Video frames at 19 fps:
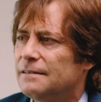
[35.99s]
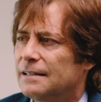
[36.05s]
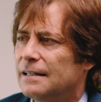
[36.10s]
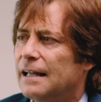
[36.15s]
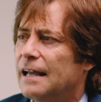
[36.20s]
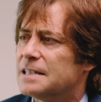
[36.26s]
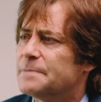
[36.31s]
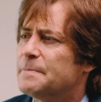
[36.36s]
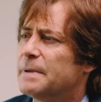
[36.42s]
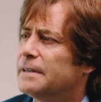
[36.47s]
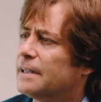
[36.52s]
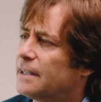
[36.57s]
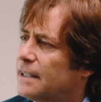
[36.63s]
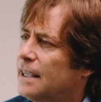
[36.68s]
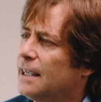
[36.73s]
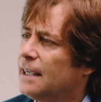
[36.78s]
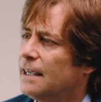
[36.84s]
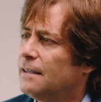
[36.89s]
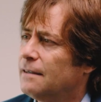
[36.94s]
has been the
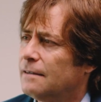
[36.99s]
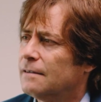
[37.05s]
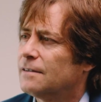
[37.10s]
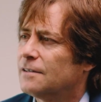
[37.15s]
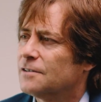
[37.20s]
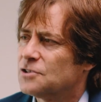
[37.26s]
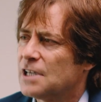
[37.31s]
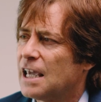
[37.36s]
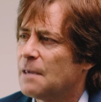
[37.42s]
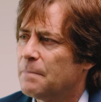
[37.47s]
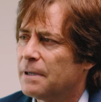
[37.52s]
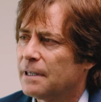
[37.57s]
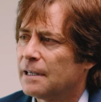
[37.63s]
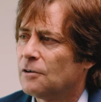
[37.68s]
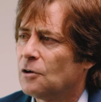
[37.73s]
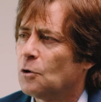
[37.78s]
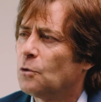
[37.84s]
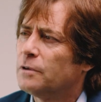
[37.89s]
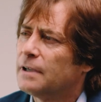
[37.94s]
key to shaping
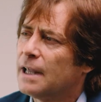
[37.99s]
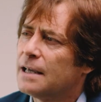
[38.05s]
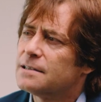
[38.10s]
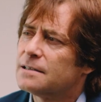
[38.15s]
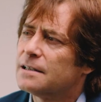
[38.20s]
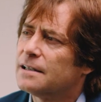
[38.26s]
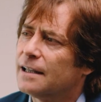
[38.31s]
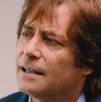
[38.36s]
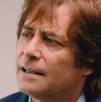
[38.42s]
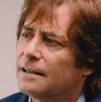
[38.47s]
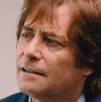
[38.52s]
our own destiny.